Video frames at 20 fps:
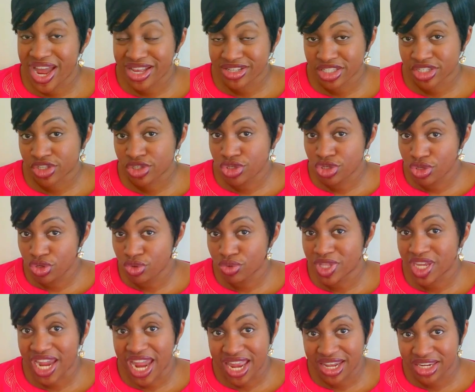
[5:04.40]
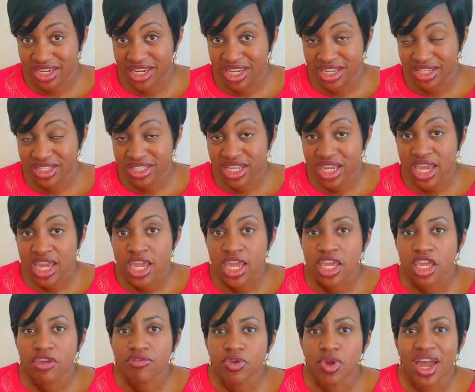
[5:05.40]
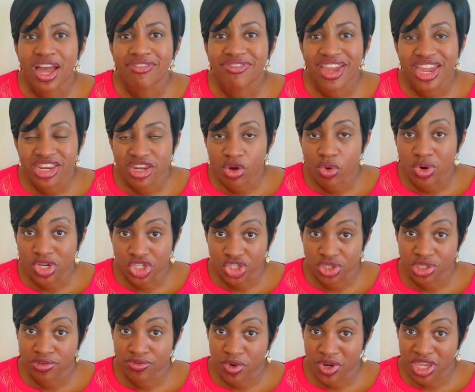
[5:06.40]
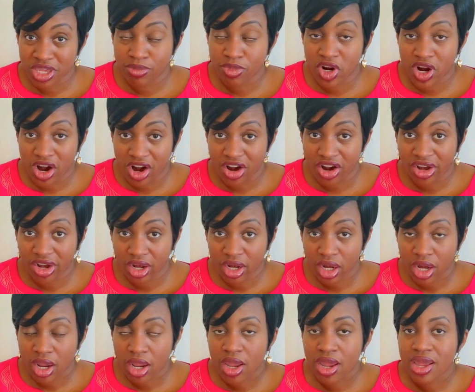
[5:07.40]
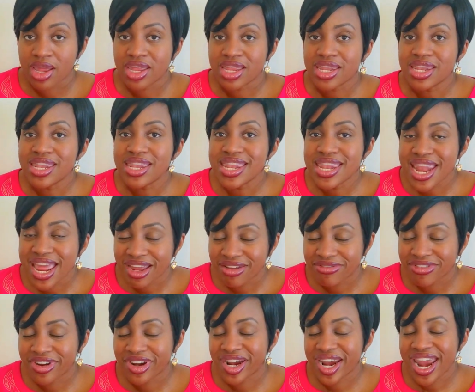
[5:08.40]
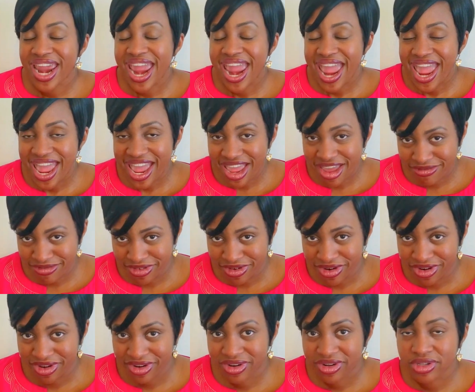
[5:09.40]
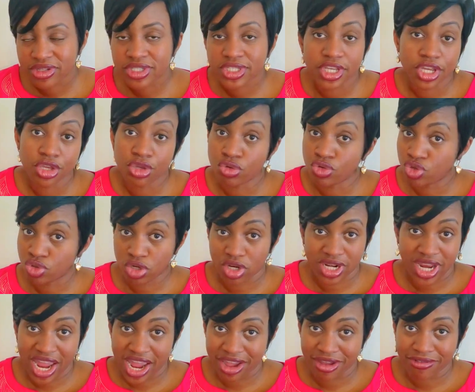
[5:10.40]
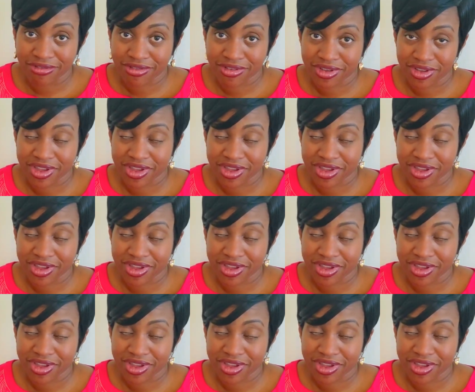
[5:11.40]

asks you, the candidate, if you have any questions for him or her, never ever say you do not have.